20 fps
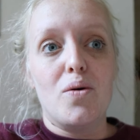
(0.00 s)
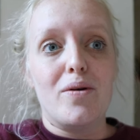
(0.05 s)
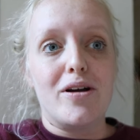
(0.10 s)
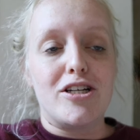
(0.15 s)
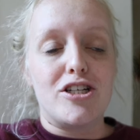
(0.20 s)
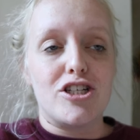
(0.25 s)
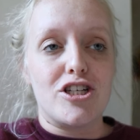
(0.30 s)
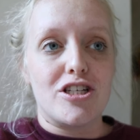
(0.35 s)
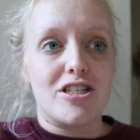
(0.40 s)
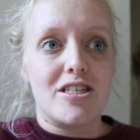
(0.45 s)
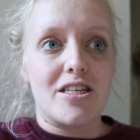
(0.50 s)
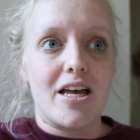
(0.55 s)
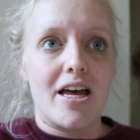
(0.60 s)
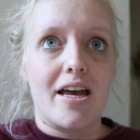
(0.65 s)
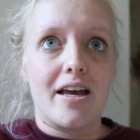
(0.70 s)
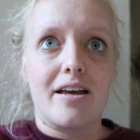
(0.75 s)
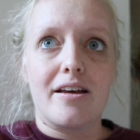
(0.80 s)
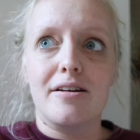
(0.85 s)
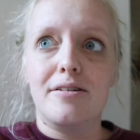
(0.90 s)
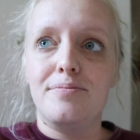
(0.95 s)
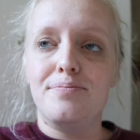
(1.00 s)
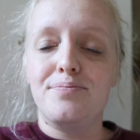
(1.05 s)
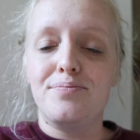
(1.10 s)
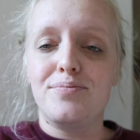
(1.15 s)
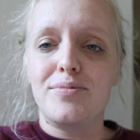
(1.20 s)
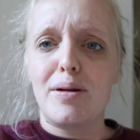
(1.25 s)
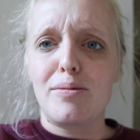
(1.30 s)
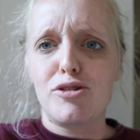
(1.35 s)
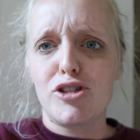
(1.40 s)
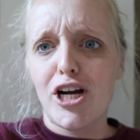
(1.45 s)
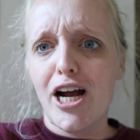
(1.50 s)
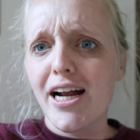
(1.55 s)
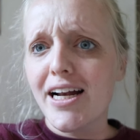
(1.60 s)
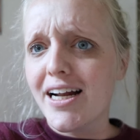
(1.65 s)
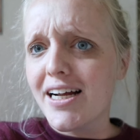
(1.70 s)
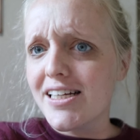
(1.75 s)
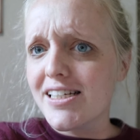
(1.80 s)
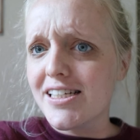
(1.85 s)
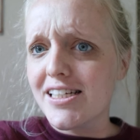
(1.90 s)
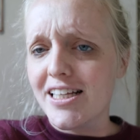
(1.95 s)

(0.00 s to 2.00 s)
which is like I'm trying not